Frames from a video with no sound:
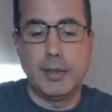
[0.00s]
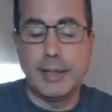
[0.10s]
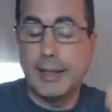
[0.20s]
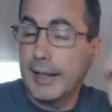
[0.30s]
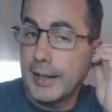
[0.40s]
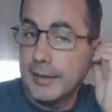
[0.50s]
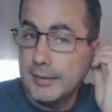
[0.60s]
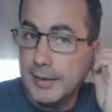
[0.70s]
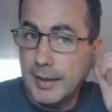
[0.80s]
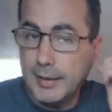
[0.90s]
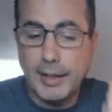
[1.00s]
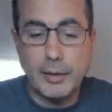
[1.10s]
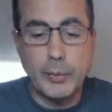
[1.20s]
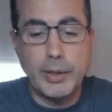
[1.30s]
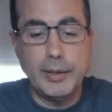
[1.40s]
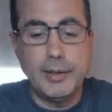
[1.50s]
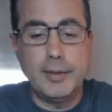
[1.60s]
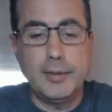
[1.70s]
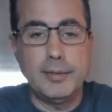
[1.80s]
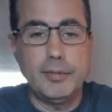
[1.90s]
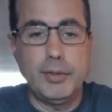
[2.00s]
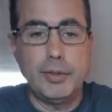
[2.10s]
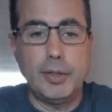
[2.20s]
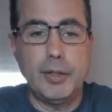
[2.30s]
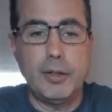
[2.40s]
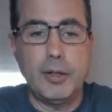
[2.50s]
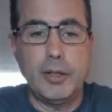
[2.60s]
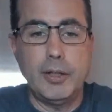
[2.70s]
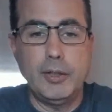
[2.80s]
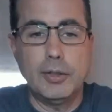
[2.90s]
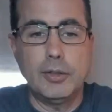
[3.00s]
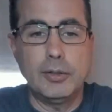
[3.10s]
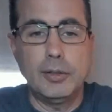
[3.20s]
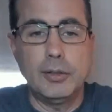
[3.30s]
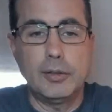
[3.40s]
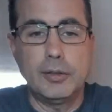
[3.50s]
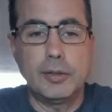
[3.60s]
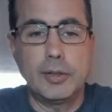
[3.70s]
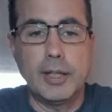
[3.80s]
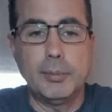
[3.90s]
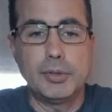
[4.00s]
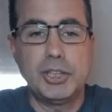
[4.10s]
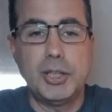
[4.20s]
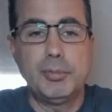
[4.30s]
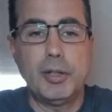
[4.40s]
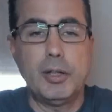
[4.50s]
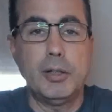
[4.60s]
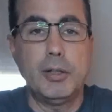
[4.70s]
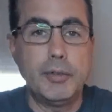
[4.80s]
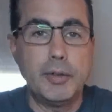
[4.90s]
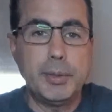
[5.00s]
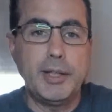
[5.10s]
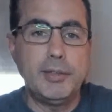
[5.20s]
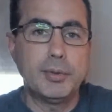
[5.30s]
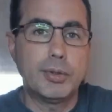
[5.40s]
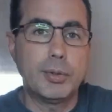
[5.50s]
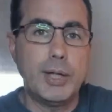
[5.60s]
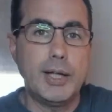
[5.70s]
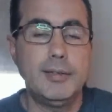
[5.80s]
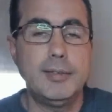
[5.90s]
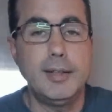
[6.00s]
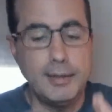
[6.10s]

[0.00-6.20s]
And like I said, the other one is if you turn it on and your your your gimbal jumps all over the place real crazy,